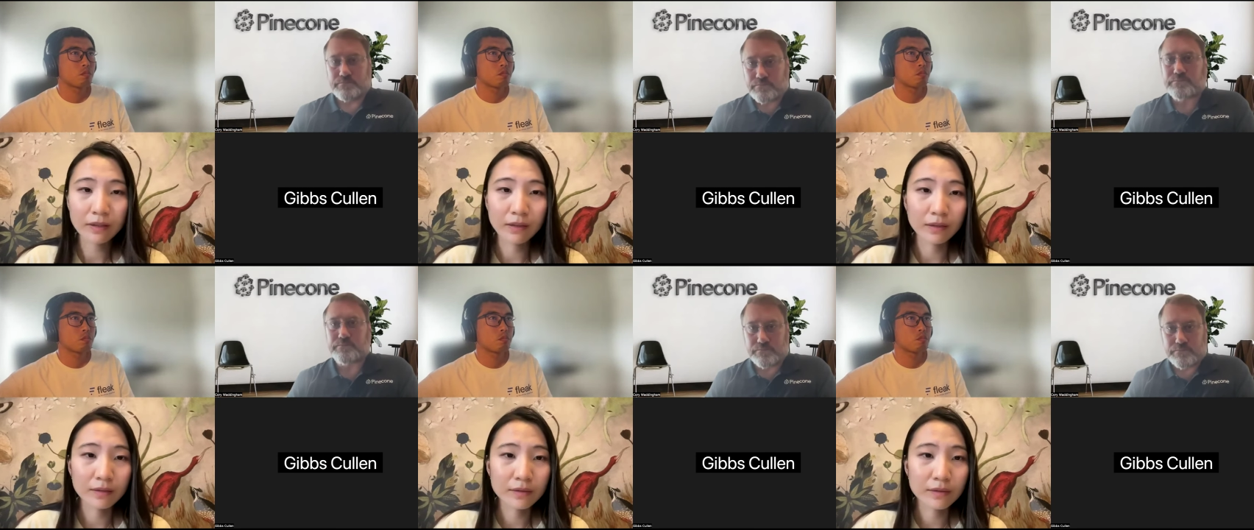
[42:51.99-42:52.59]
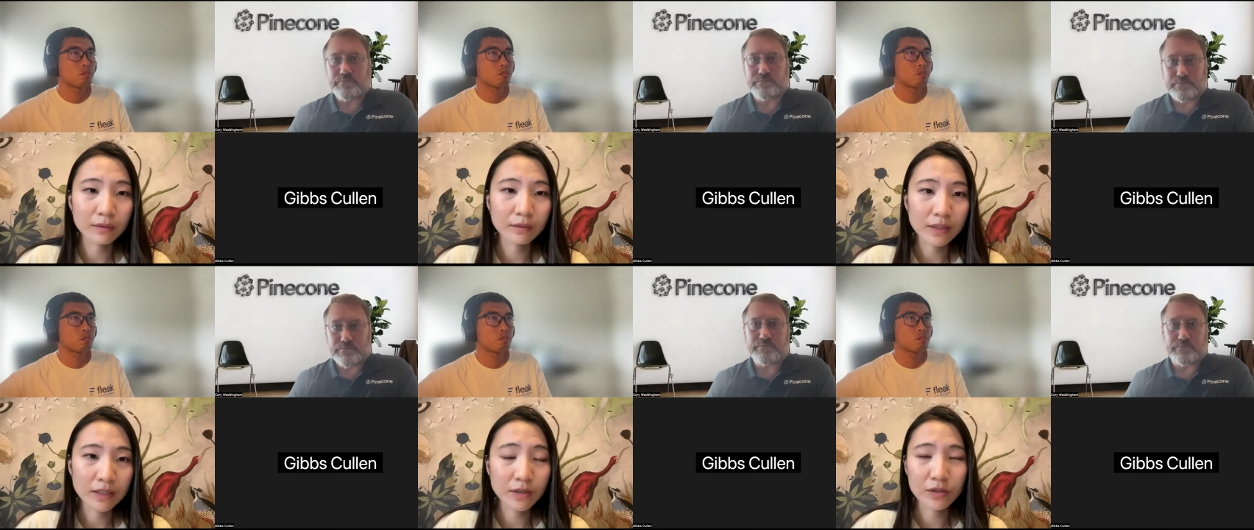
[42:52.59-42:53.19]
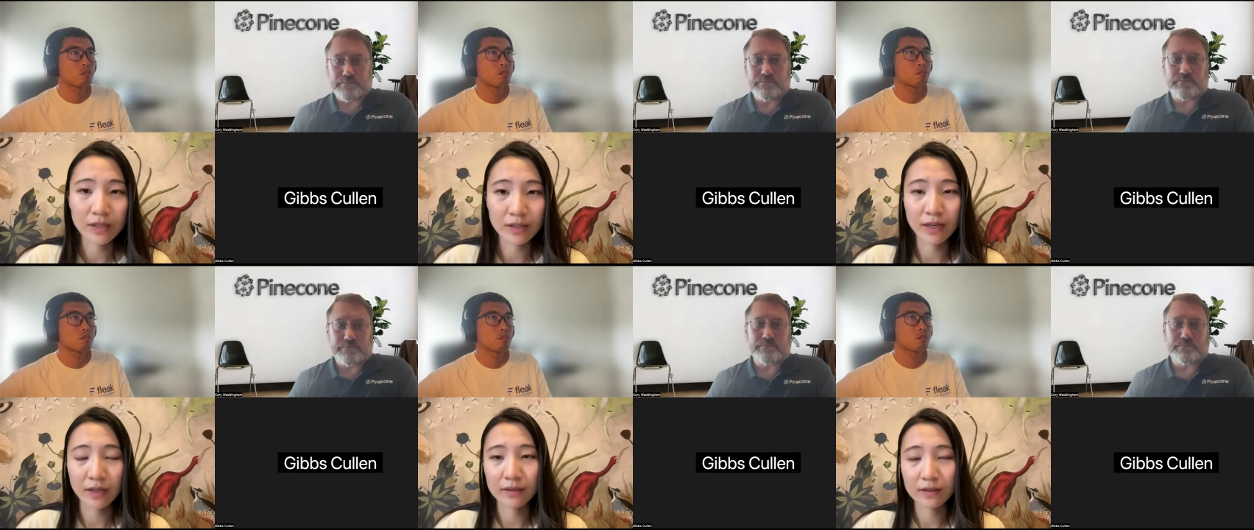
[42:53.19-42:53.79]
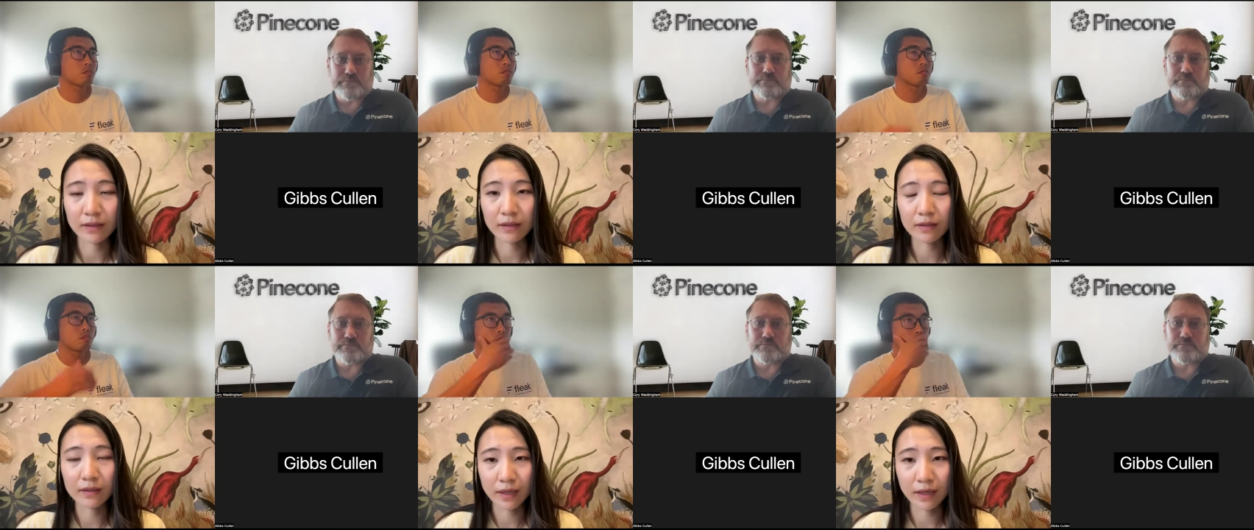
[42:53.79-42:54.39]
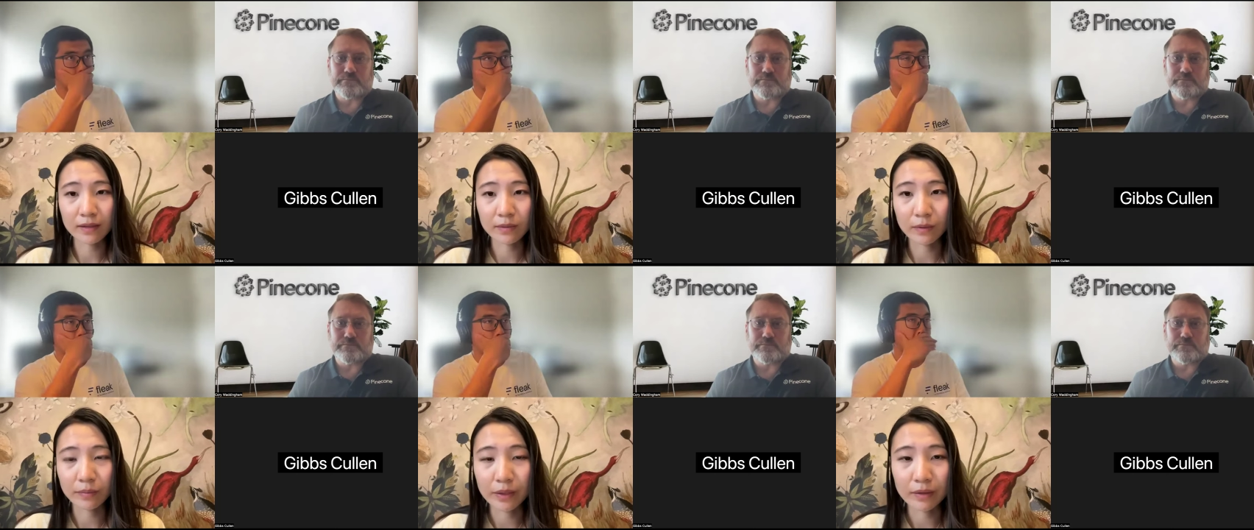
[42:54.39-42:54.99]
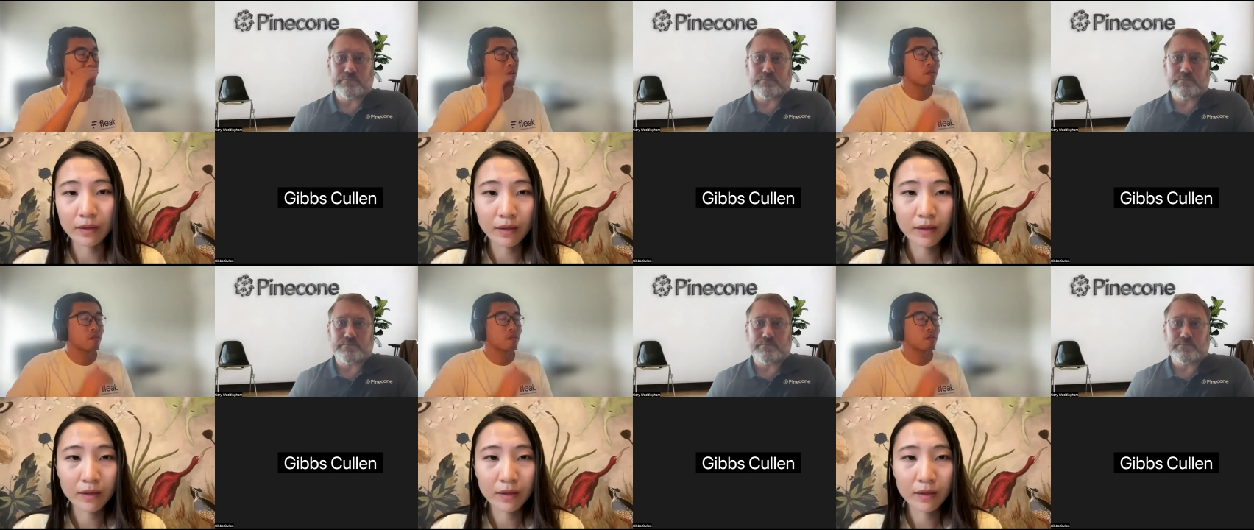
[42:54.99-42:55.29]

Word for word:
Speaker 1: Uh, so each index uh, size will be